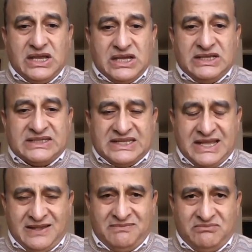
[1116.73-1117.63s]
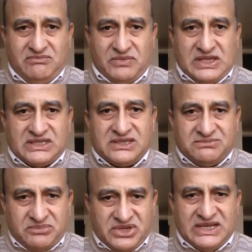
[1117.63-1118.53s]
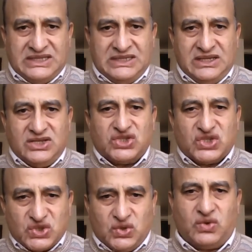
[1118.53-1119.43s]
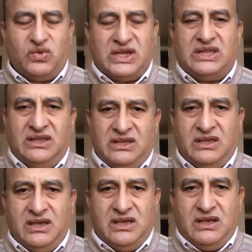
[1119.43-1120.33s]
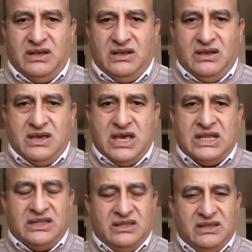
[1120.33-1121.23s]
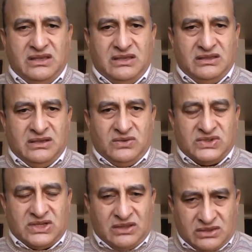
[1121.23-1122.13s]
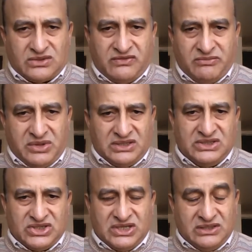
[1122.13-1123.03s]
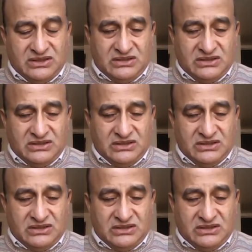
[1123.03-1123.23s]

Islam spread so quickly, and there was a lot of bloodshed.